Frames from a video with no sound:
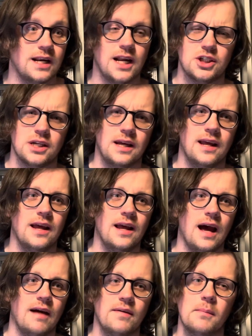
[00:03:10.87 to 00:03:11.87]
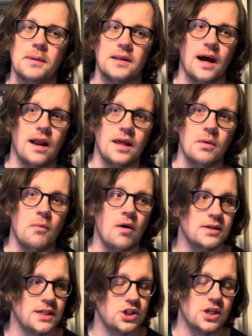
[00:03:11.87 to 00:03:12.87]
And actually, I think Battalion
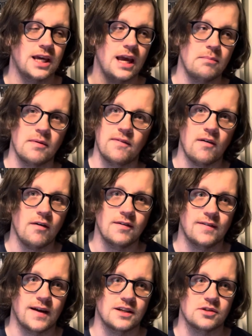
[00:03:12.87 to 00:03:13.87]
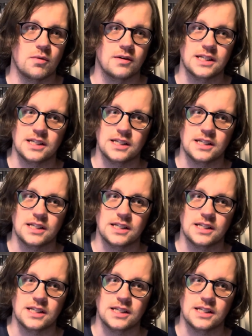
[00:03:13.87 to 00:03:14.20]
Wars actually came before Advance Wars.